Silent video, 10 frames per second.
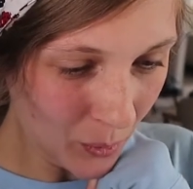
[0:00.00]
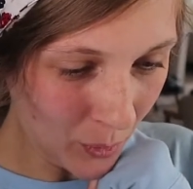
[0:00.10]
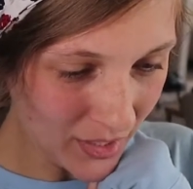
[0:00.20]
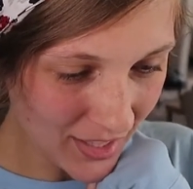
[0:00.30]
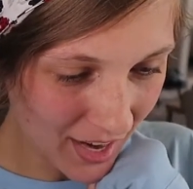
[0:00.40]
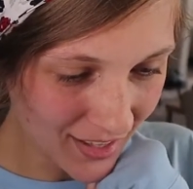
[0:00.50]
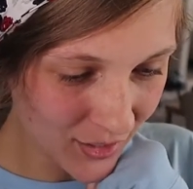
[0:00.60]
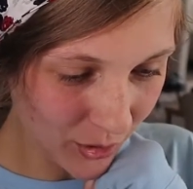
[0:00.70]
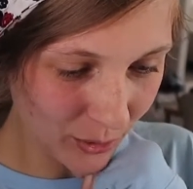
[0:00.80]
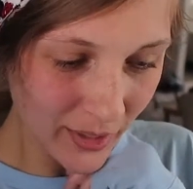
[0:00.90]
Once I
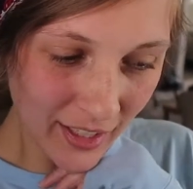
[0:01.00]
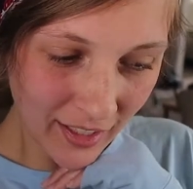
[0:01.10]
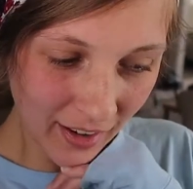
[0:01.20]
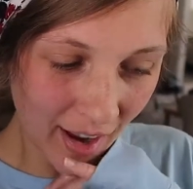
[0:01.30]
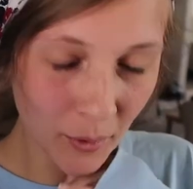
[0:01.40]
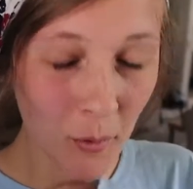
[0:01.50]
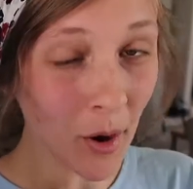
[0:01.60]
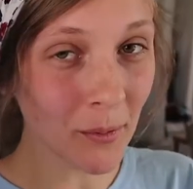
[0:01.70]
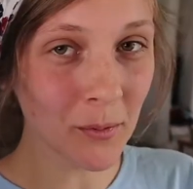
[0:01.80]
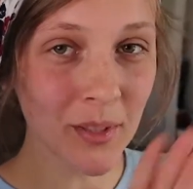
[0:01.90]
start reading, I will
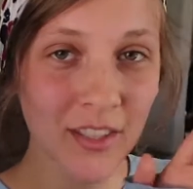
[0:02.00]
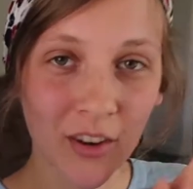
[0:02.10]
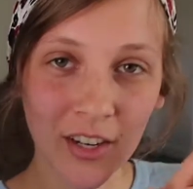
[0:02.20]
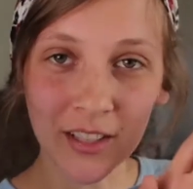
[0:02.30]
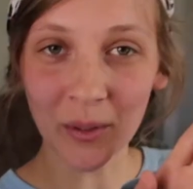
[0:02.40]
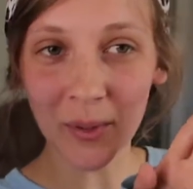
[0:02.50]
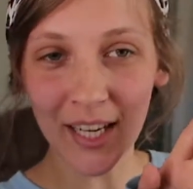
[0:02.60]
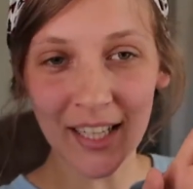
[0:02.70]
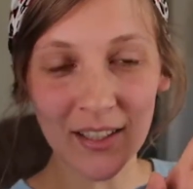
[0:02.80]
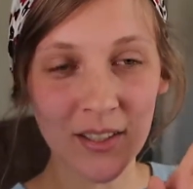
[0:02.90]
probably start
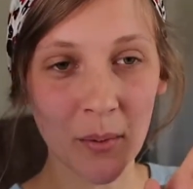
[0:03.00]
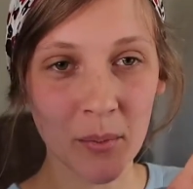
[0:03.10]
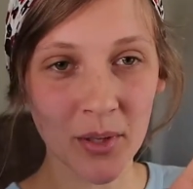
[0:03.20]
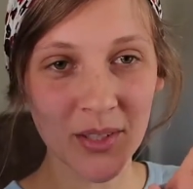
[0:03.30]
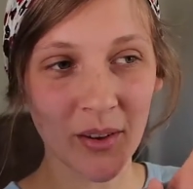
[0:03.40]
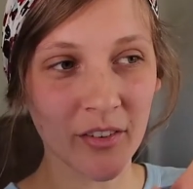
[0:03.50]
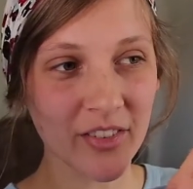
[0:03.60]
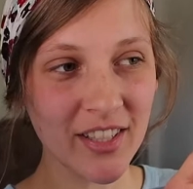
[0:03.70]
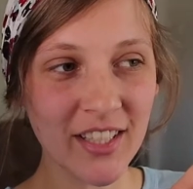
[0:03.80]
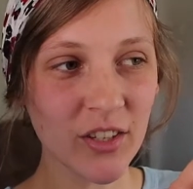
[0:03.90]
eliminating some books
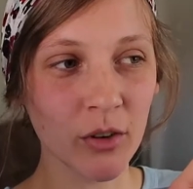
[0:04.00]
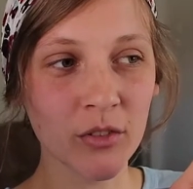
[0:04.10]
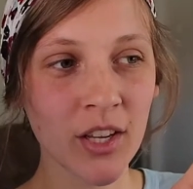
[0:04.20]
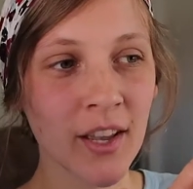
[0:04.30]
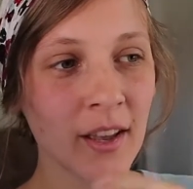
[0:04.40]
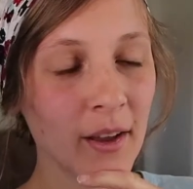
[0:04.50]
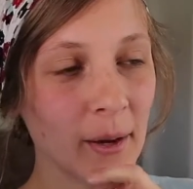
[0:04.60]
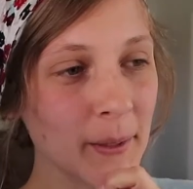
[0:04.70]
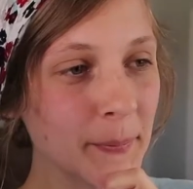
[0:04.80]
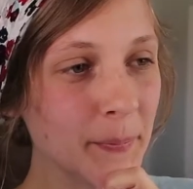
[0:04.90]
off of these shelves
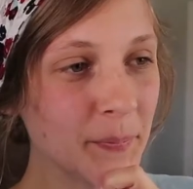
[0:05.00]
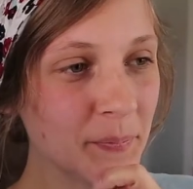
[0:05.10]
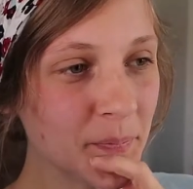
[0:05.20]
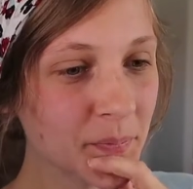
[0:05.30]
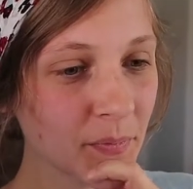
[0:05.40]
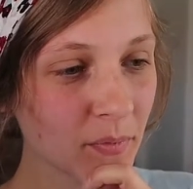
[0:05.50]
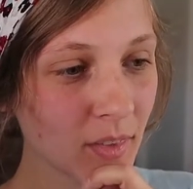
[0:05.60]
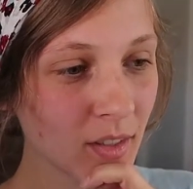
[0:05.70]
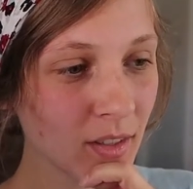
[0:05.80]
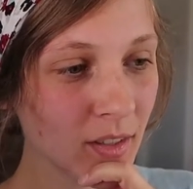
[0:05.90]
um,
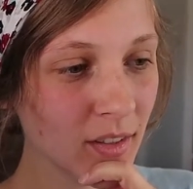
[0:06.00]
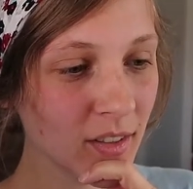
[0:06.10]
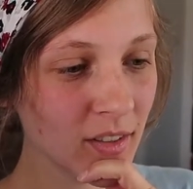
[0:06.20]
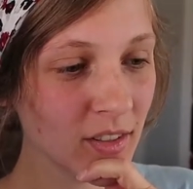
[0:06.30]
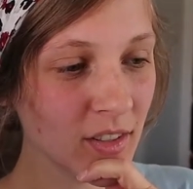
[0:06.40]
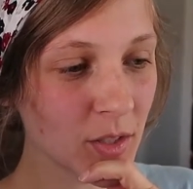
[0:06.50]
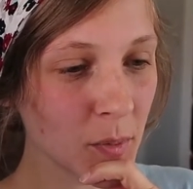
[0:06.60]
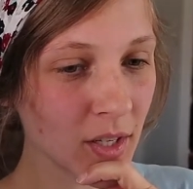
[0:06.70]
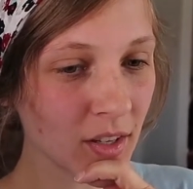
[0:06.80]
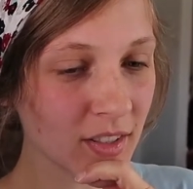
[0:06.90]

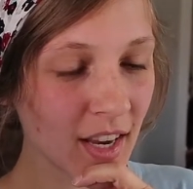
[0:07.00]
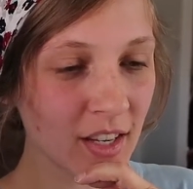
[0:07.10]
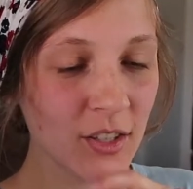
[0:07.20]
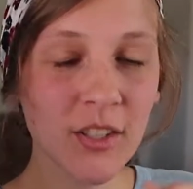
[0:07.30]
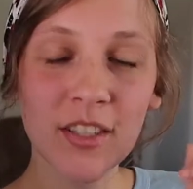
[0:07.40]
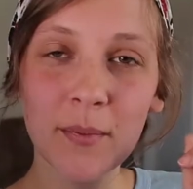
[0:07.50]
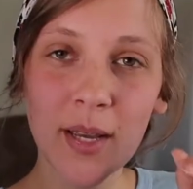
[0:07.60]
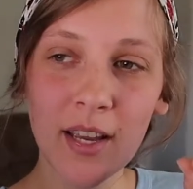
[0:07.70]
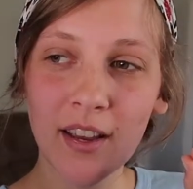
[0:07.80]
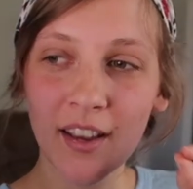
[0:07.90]
just because I used to
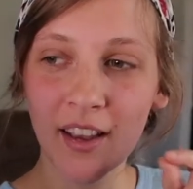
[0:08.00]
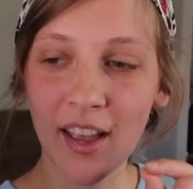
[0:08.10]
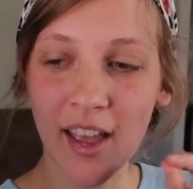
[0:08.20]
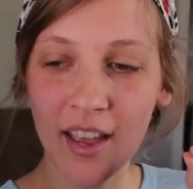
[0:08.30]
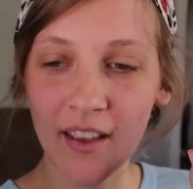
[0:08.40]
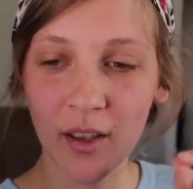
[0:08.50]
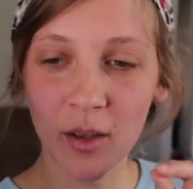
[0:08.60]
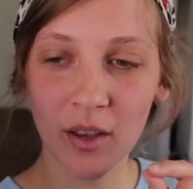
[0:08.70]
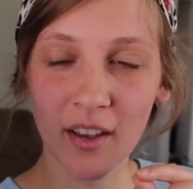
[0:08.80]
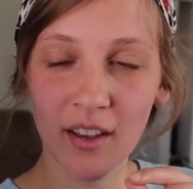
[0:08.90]
be a